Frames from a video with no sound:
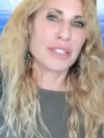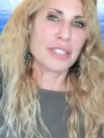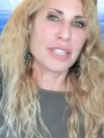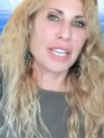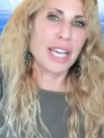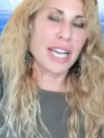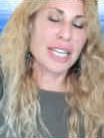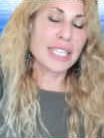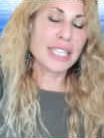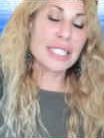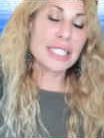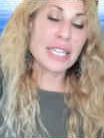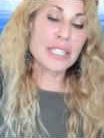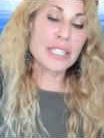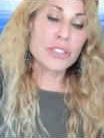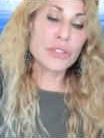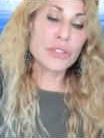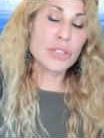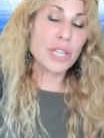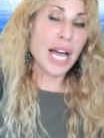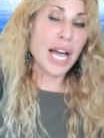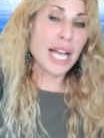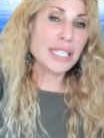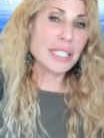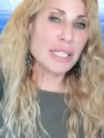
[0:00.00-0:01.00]
yeah, I send you
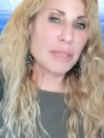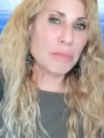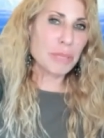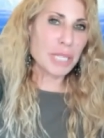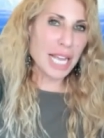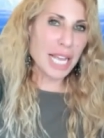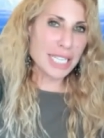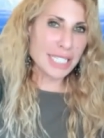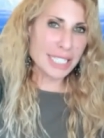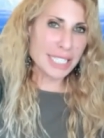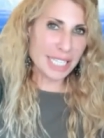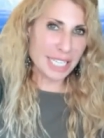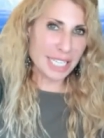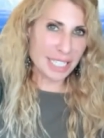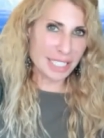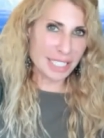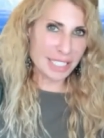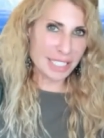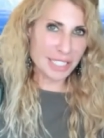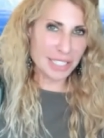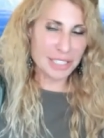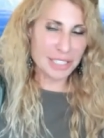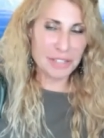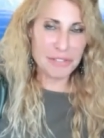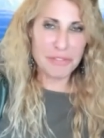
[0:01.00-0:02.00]
lots of
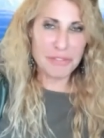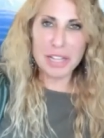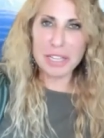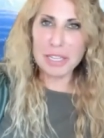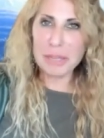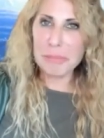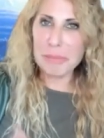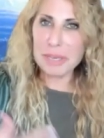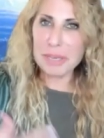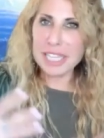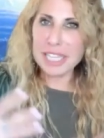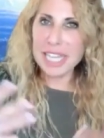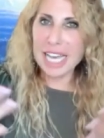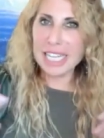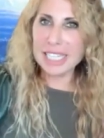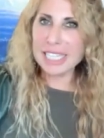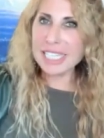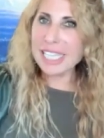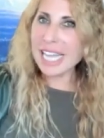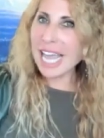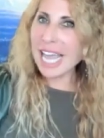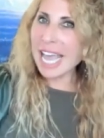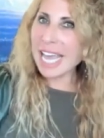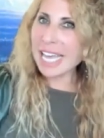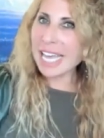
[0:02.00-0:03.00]
blessings on developing that
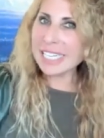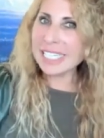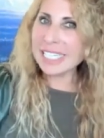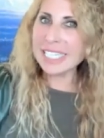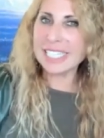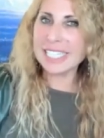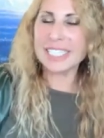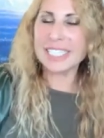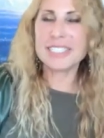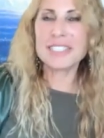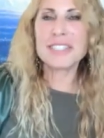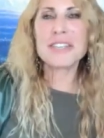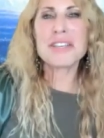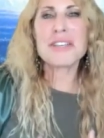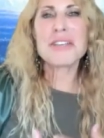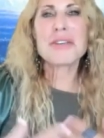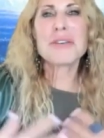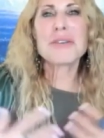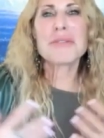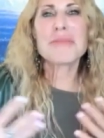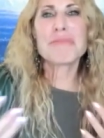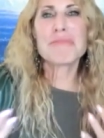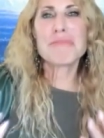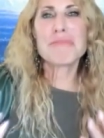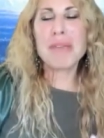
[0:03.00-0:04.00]
land and
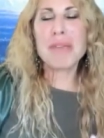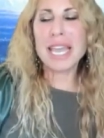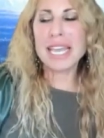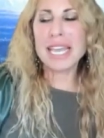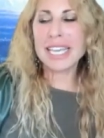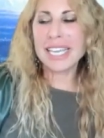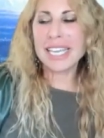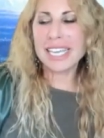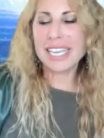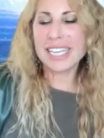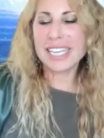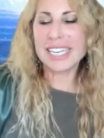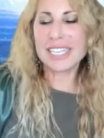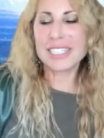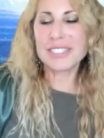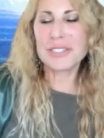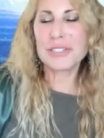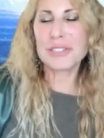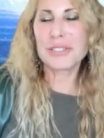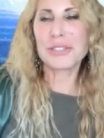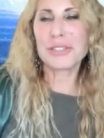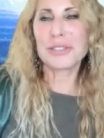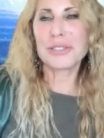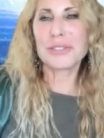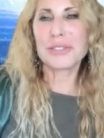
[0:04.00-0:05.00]
making it
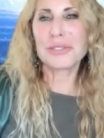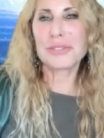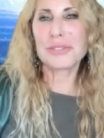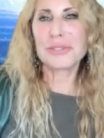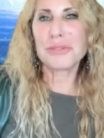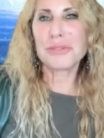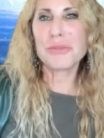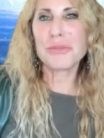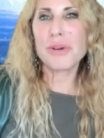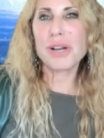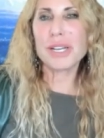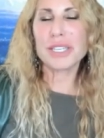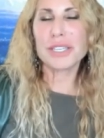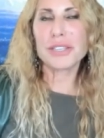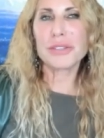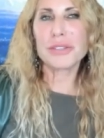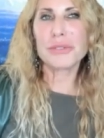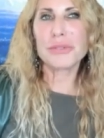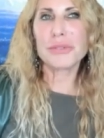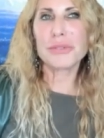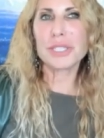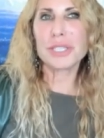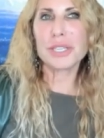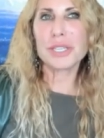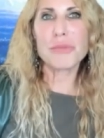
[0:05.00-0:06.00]
into what you
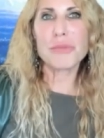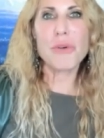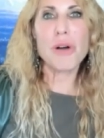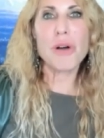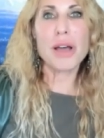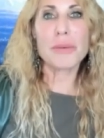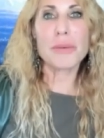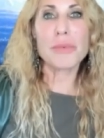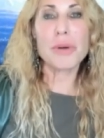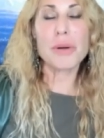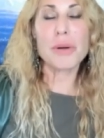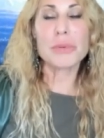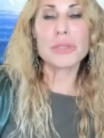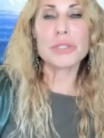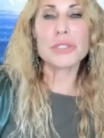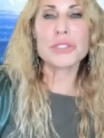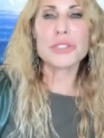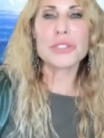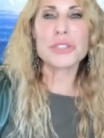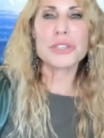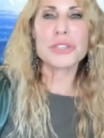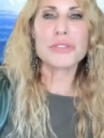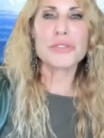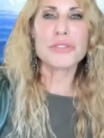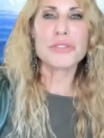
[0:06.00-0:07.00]
really want, what will
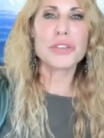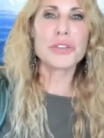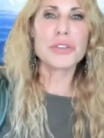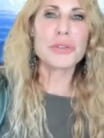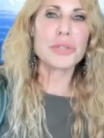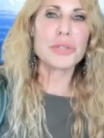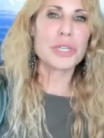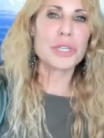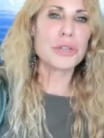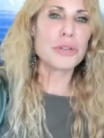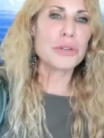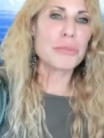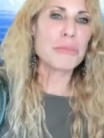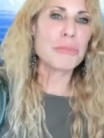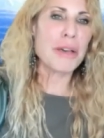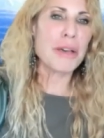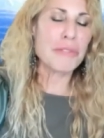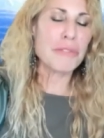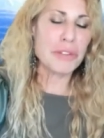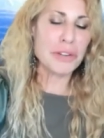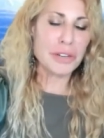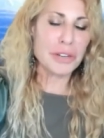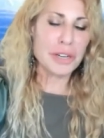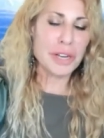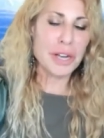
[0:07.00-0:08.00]
serve you and
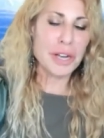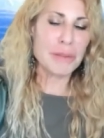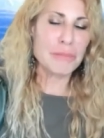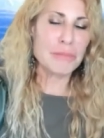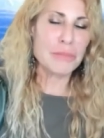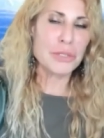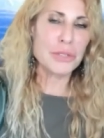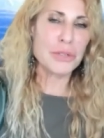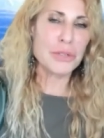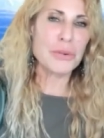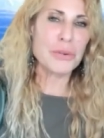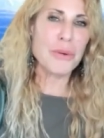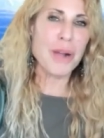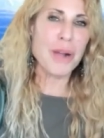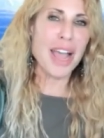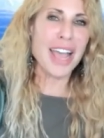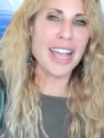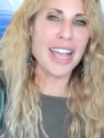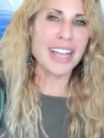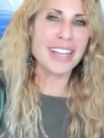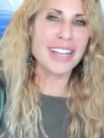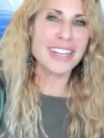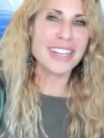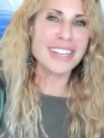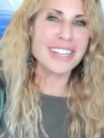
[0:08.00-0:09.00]
whomever comes your
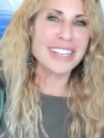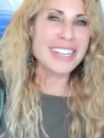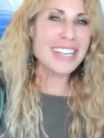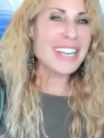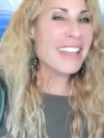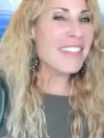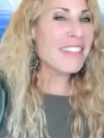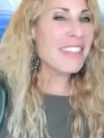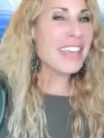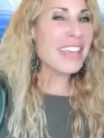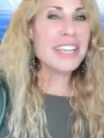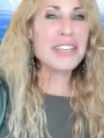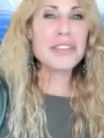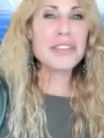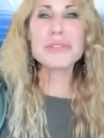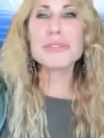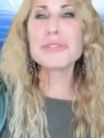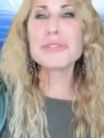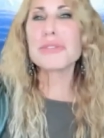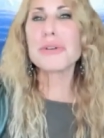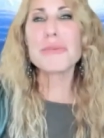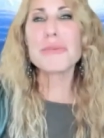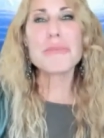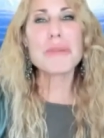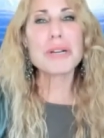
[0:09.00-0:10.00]
way. Thank you
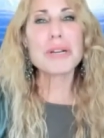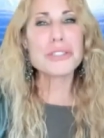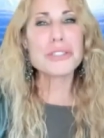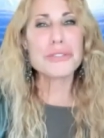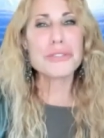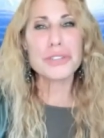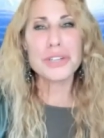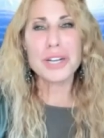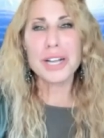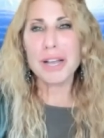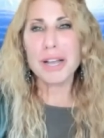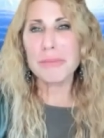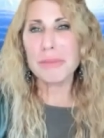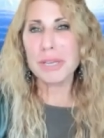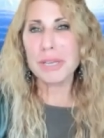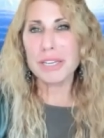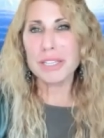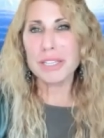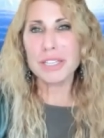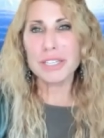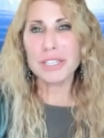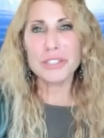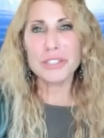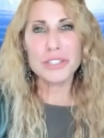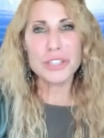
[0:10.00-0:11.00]
so much for coming
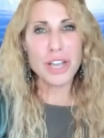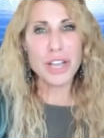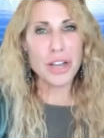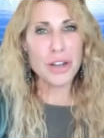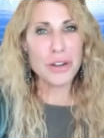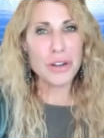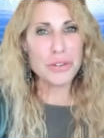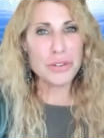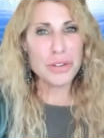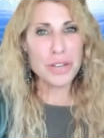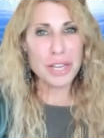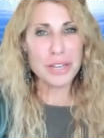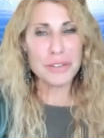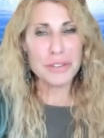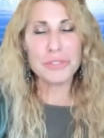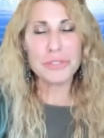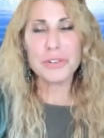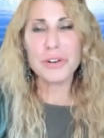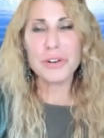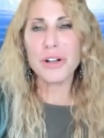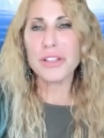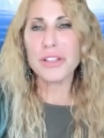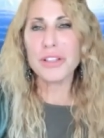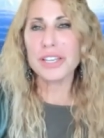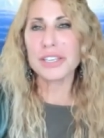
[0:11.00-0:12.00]
on the show and
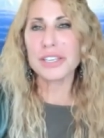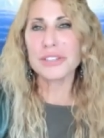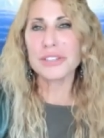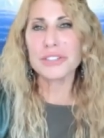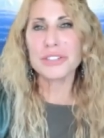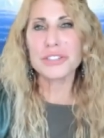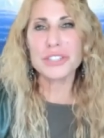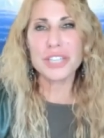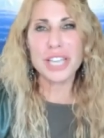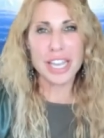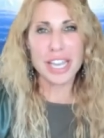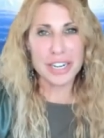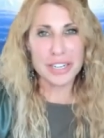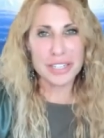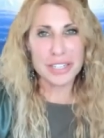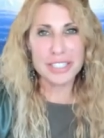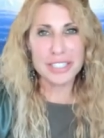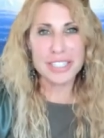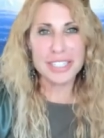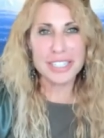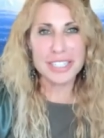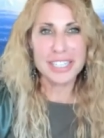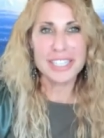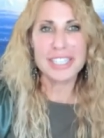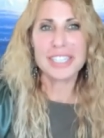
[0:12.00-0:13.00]
for all that you
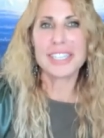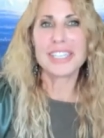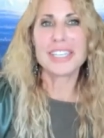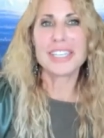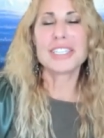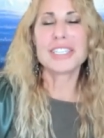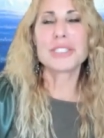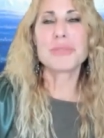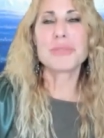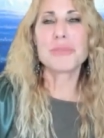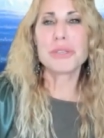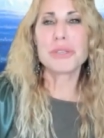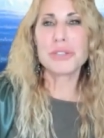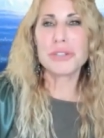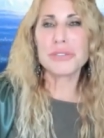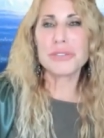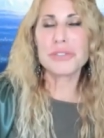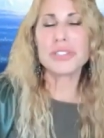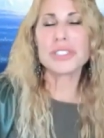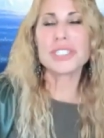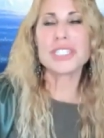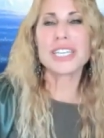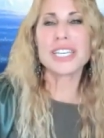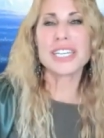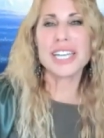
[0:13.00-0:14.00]
shared. It's
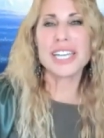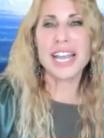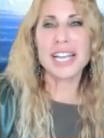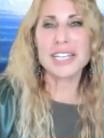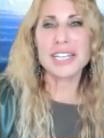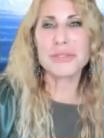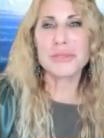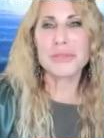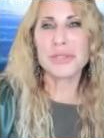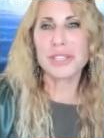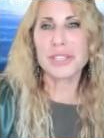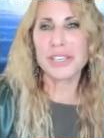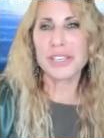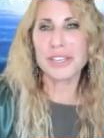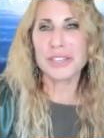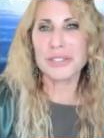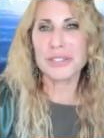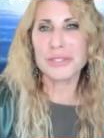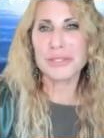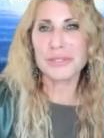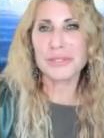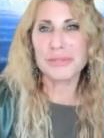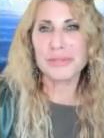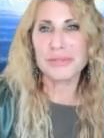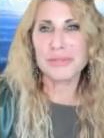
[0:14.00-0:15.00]
beautiful to connect with you.